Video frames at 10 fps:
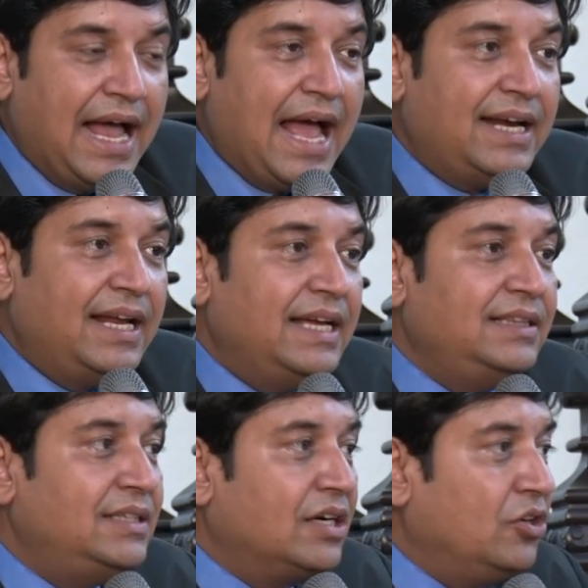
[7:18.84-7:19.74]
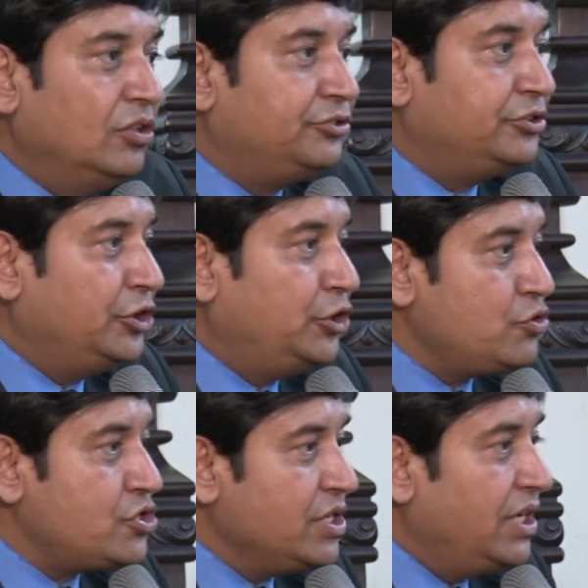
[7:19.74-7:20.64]
and in the
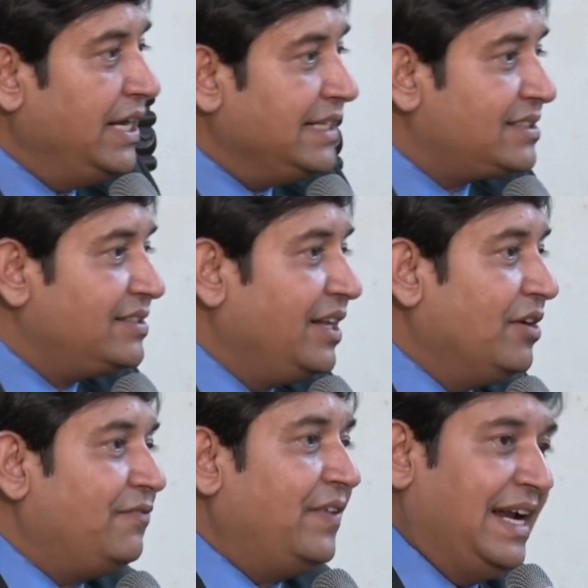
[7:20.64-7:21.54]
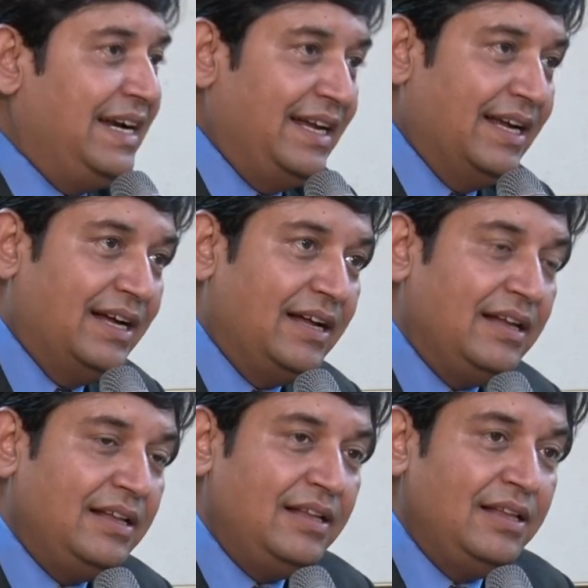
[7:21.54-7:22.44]
constitutional history of India
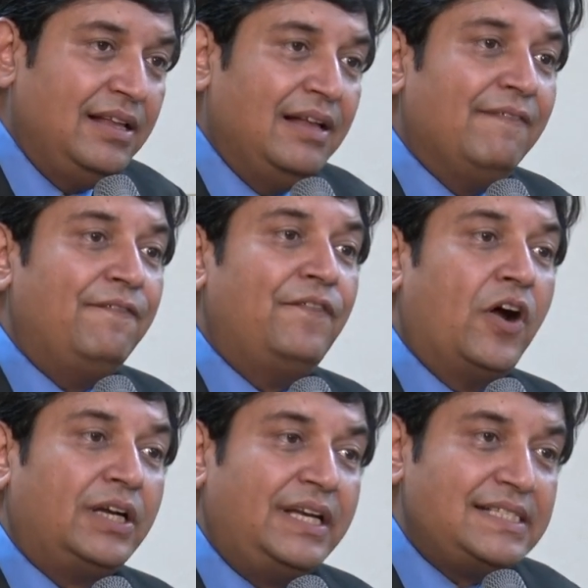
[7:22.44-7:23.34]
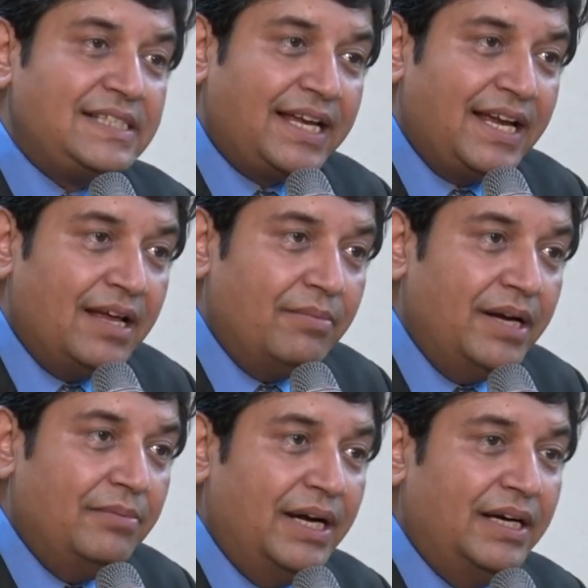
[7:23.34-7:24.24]
42nd
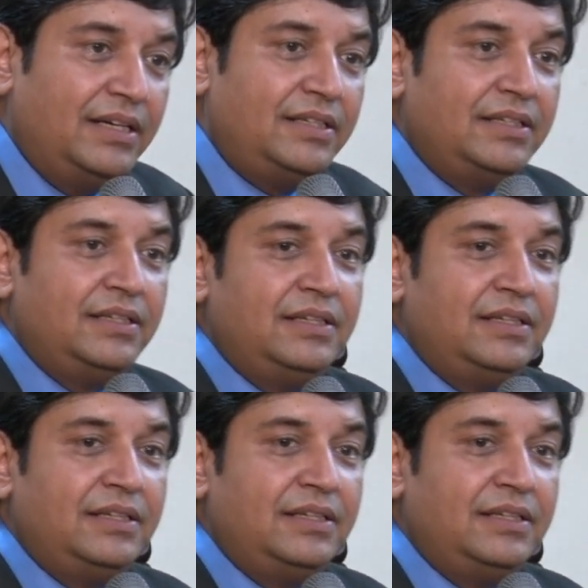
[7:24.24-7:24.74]
amendment